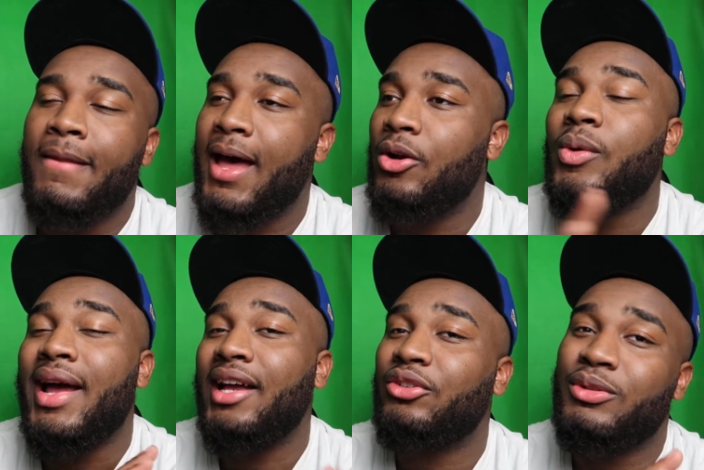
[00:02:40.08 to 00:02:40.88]
I don't
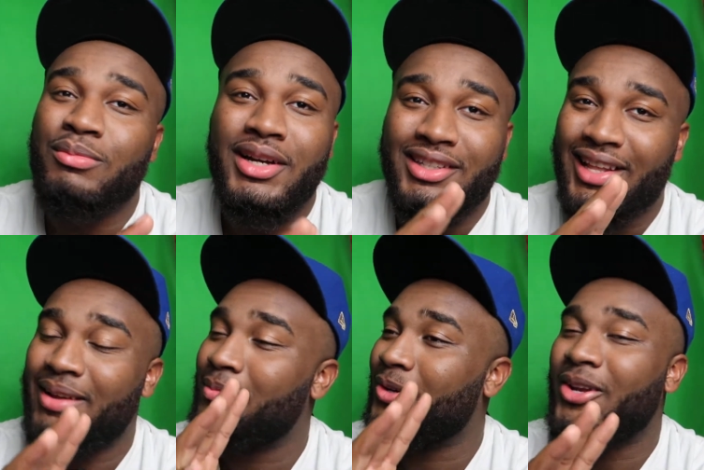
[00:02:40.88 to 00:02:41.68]
ask for much.
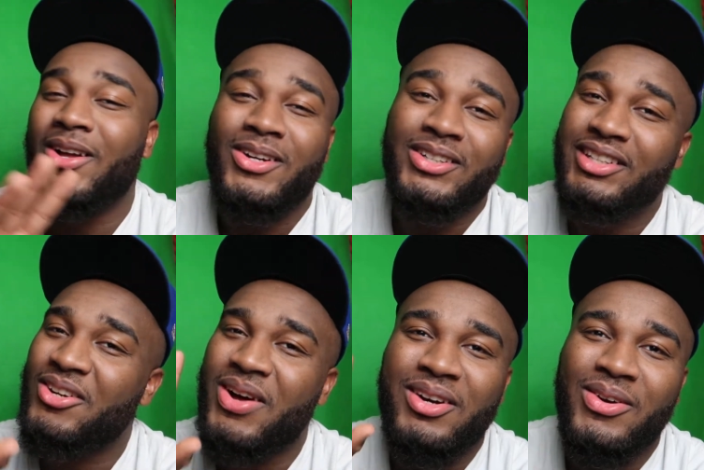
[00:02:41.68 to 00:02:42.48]
Like, bro, y'all already
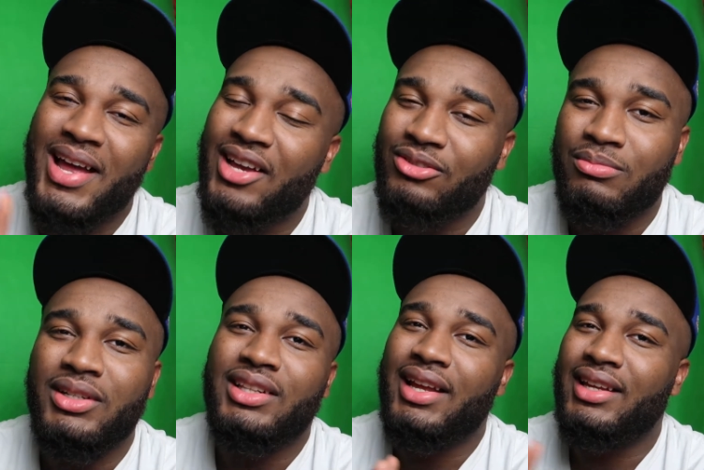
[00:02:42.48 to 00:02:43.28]
know I don't ask for
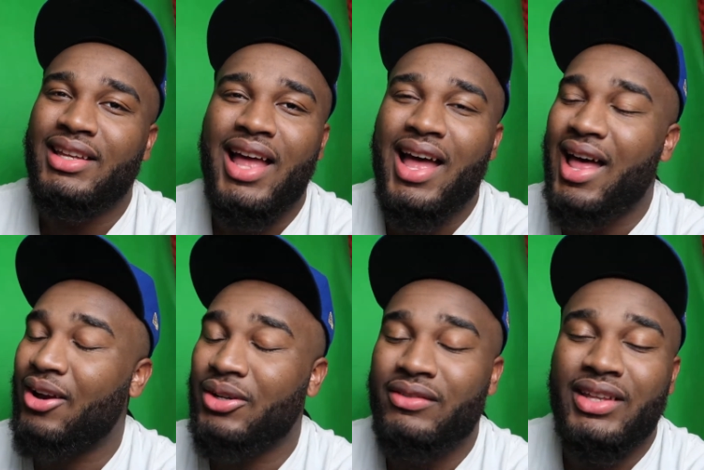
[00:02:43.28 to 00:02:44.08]
much. Like, I
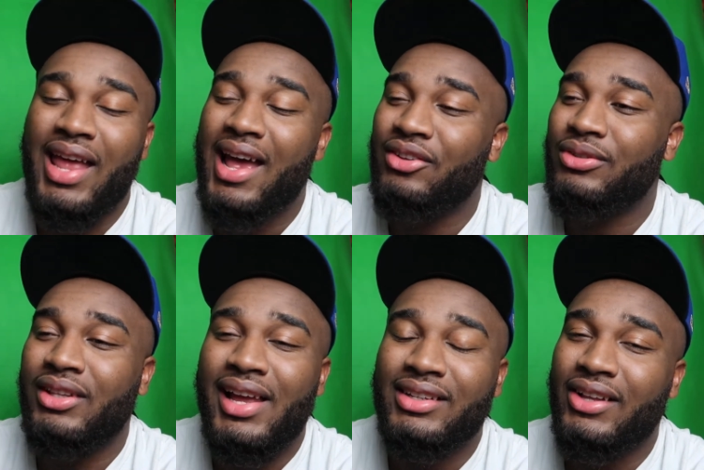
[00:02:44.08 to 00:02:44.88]
don't even ask for
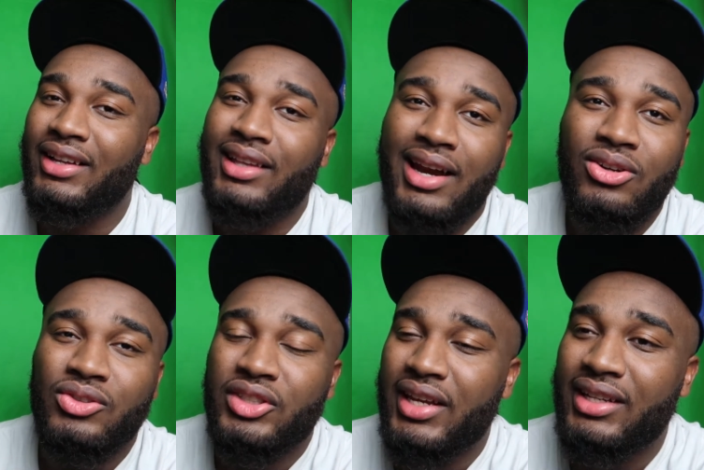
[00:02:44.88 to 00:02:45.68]
likes like that. I
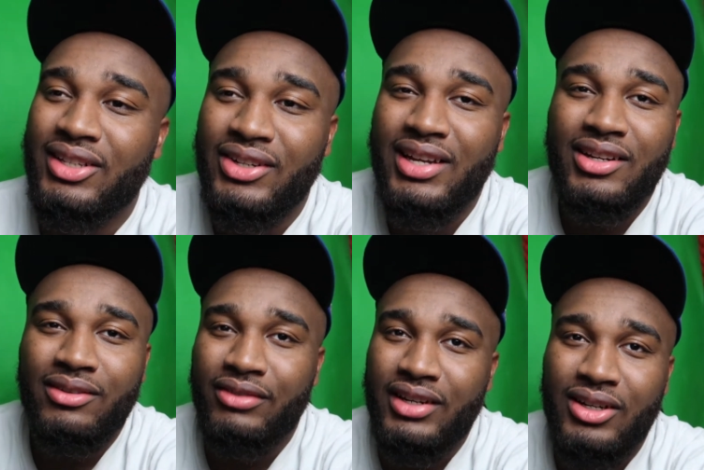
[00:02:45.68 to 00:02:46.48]
don't say it to the end of
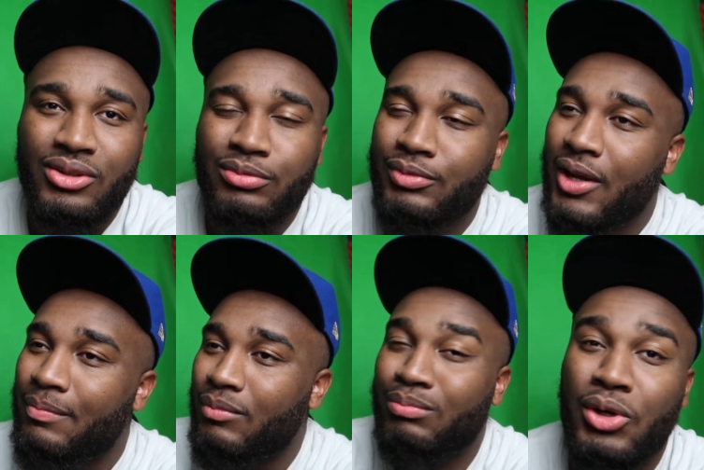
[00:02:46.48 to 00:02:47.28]
the video. Yeah,
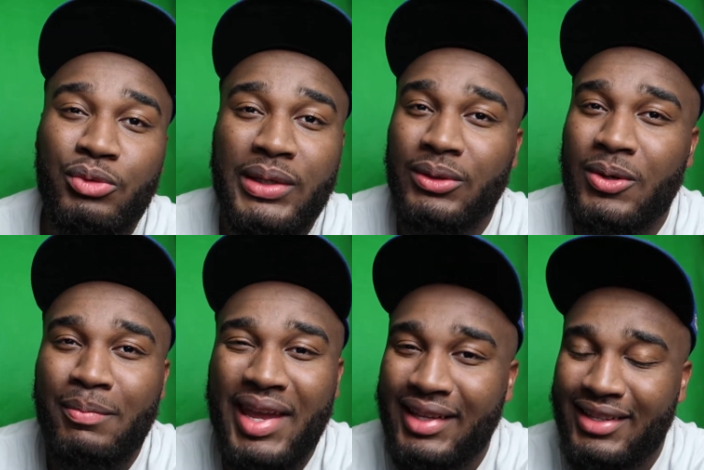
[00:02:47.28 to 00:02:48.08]
most people don't
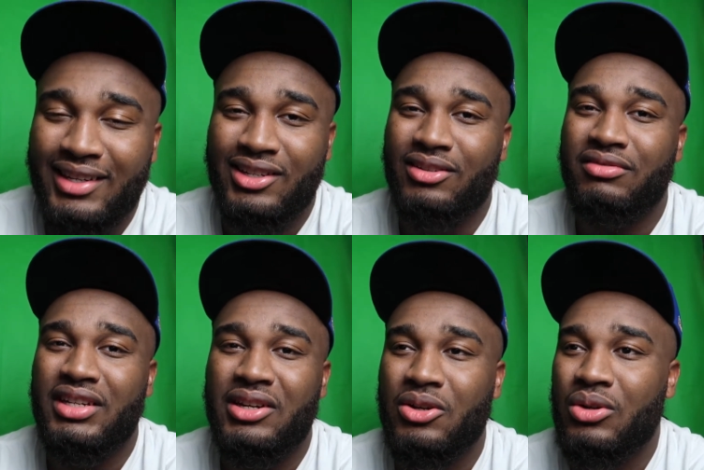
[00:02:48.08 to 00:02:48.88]
make it to the end of the
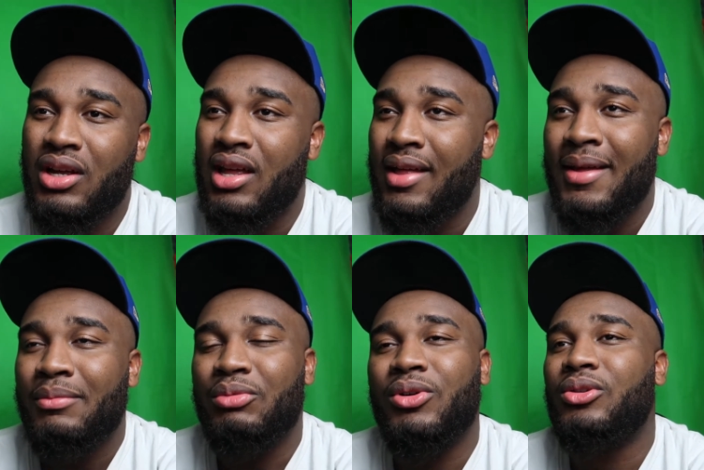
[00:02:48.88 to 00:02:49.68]
video.
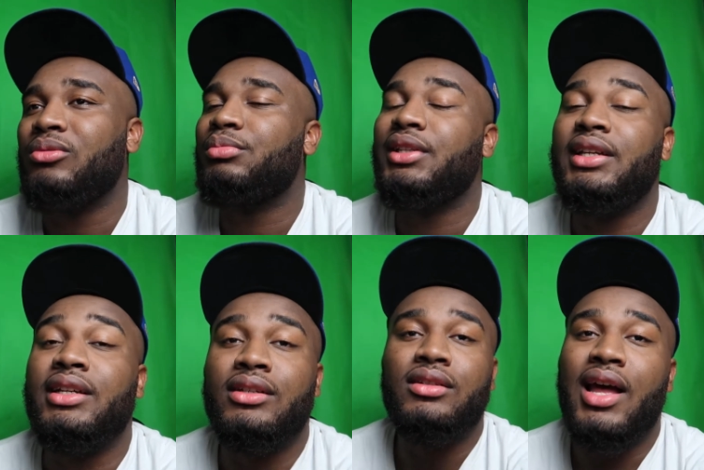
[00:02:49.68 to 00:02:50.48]
But, bro,
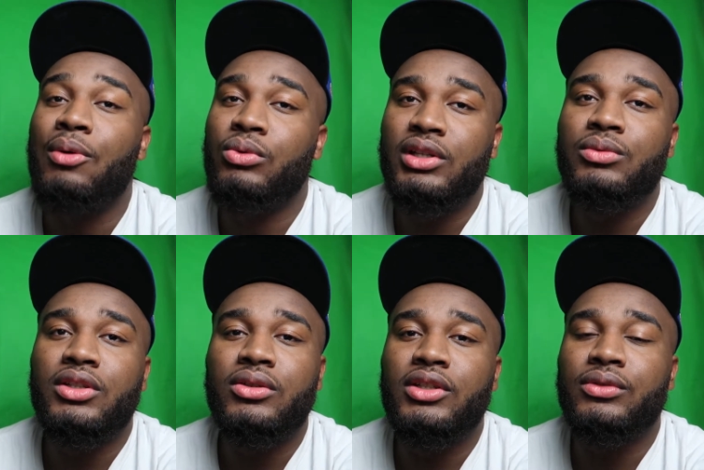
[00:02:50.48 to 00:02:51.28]
please. I really want
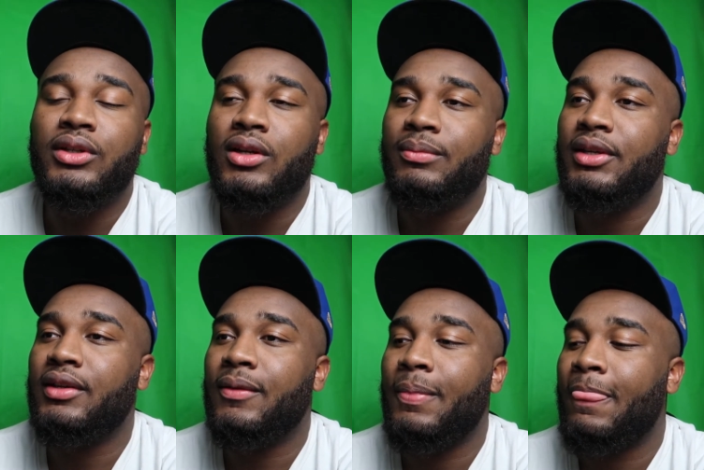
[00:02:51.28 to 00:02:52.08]
to do this for y'all,
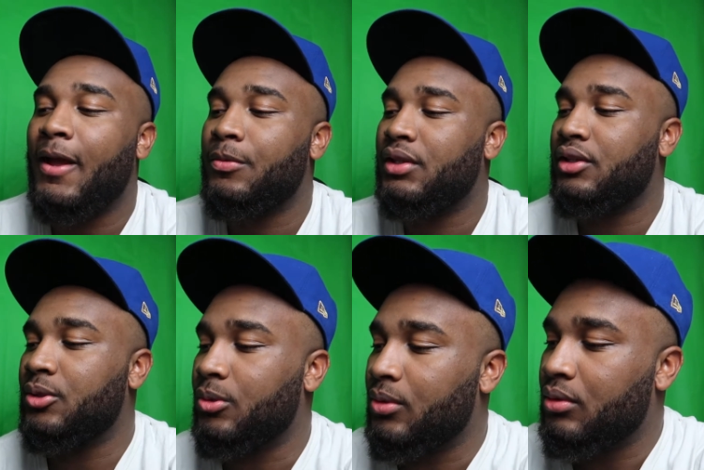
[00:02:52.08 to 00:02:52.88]
man. I really do.